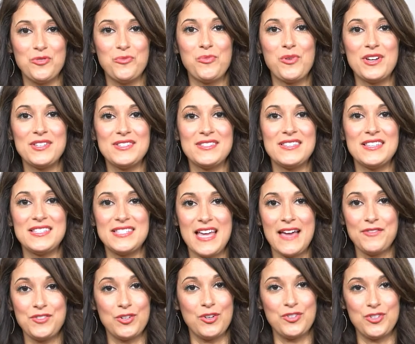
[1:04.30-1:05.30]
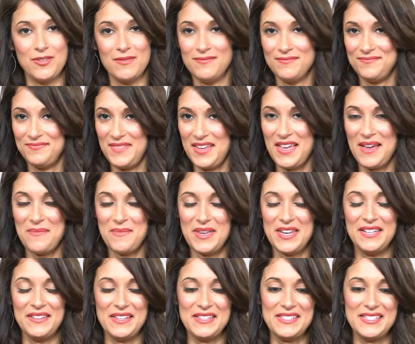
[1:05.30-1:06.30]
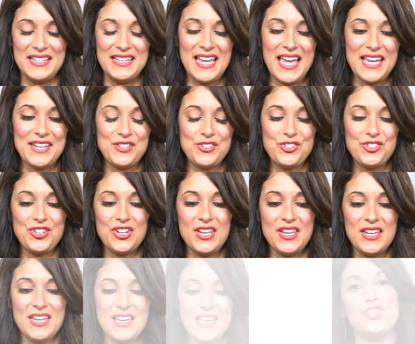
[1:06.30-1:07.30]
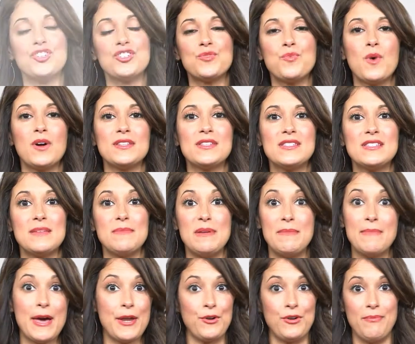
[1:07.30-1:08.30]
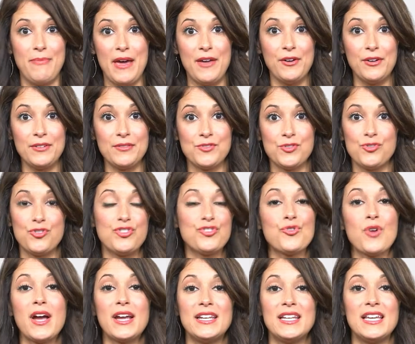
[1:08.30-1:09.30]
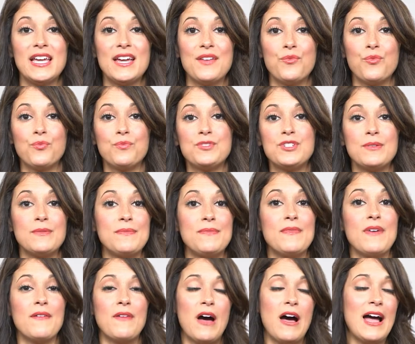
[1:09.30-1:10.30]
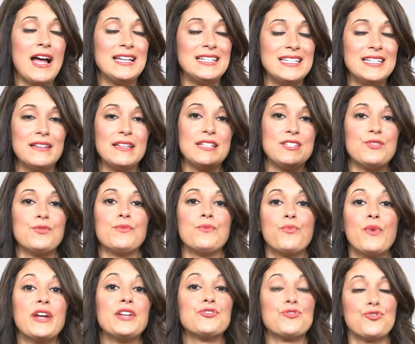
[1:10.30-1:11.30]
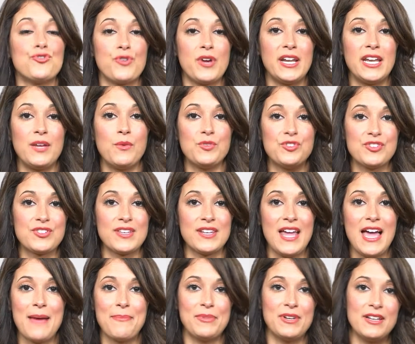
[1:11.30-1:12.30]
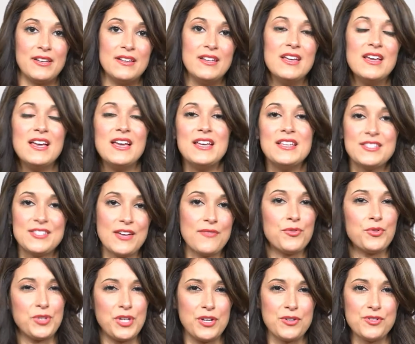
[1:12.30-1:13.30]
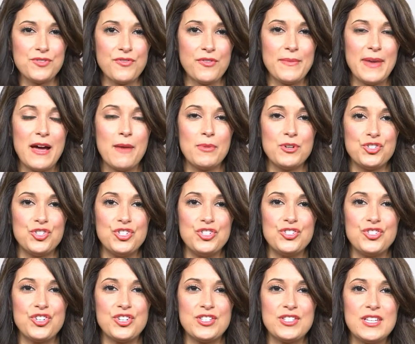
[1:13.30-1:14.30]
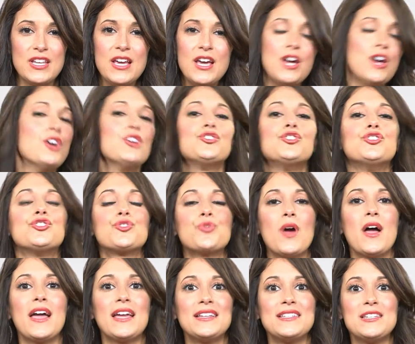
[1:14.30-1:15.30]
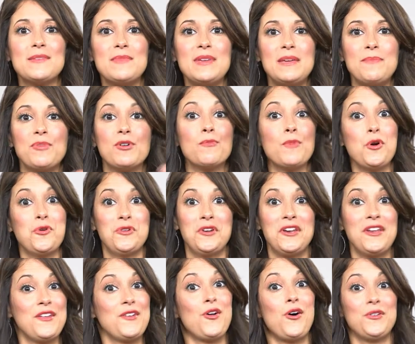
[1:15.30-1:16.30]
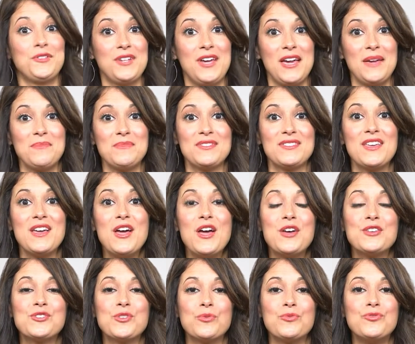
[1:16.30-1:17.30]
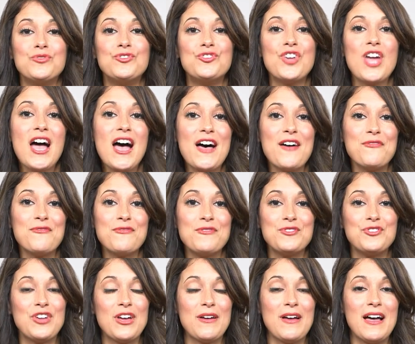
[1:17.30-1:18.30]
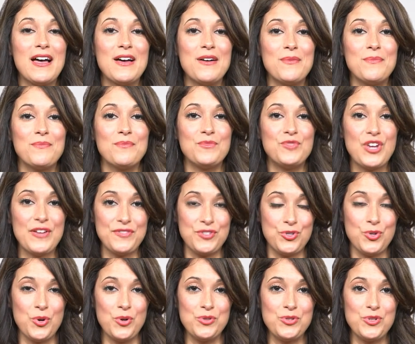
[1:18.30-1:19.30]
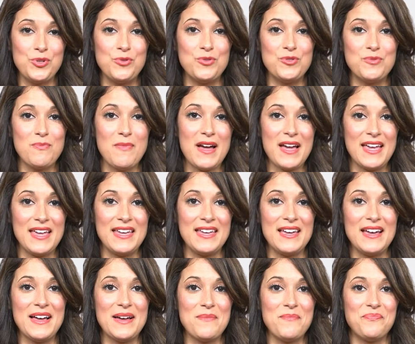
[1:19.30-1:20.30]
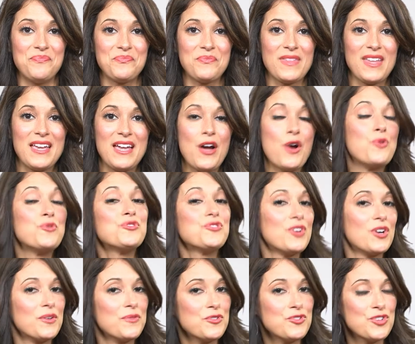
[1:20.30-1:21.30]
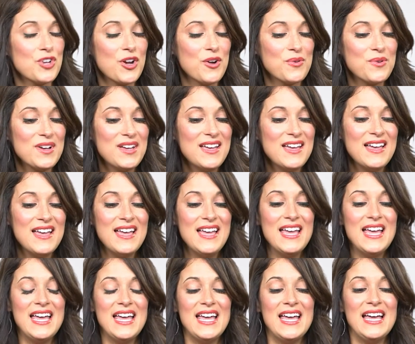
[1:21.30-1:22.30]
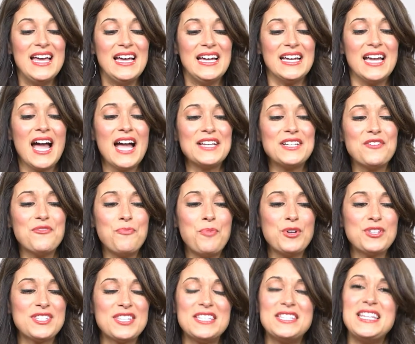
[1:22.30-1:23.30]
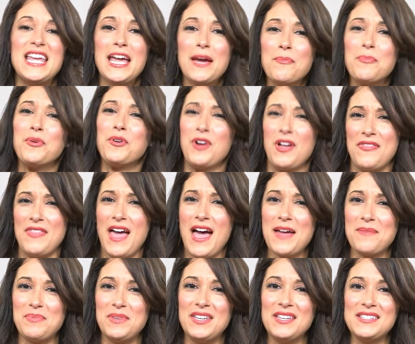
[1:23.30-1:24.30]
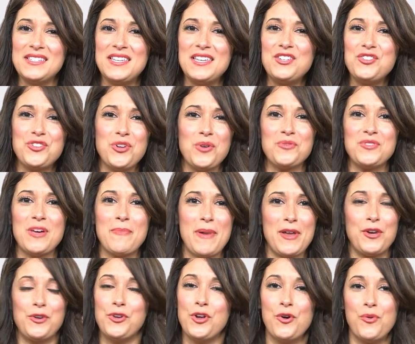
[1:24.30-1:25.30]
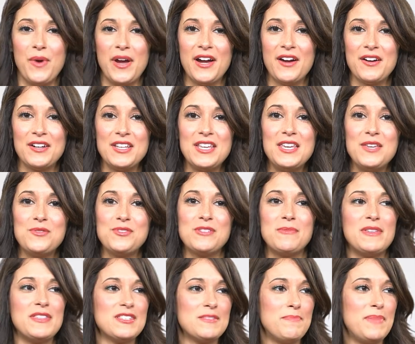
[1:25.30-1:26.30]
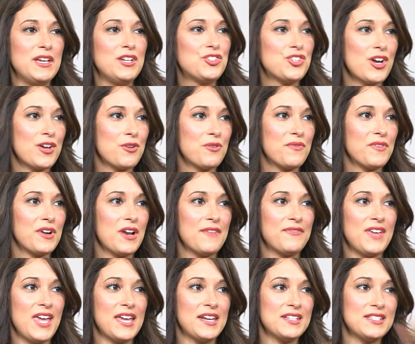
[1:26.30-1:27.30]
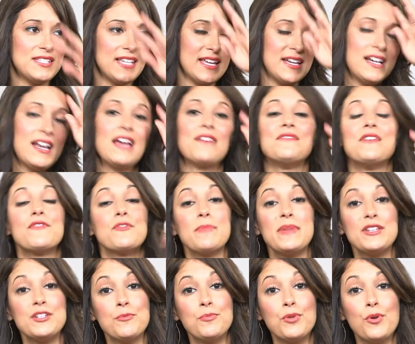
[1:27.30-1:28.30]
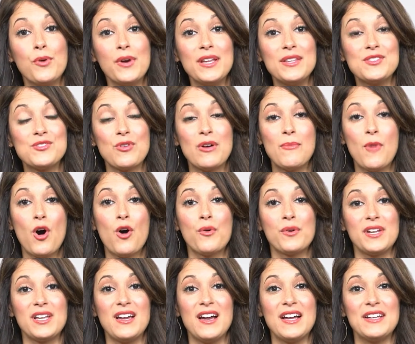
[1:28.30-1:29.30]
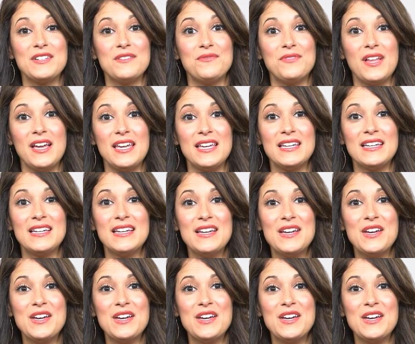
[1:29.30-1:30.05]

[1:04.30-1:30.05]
Jill Perez, is a staff sergeant um, and enlisted, and she, she just wants to be better and better. So she's trying to get to, uh, ideally, to Ranger training, which is going to happen in several years from now, but she's just, she's trying to be promoted at all times. So Jeff, Je um, Jeff Stoltz, who's my um, co-star on the show, kind of puts a damper on that, because he shows up out of nowhere, and he used to be this big shot over in Afghanistan, and I've never been deployed, so I'm already kind of like,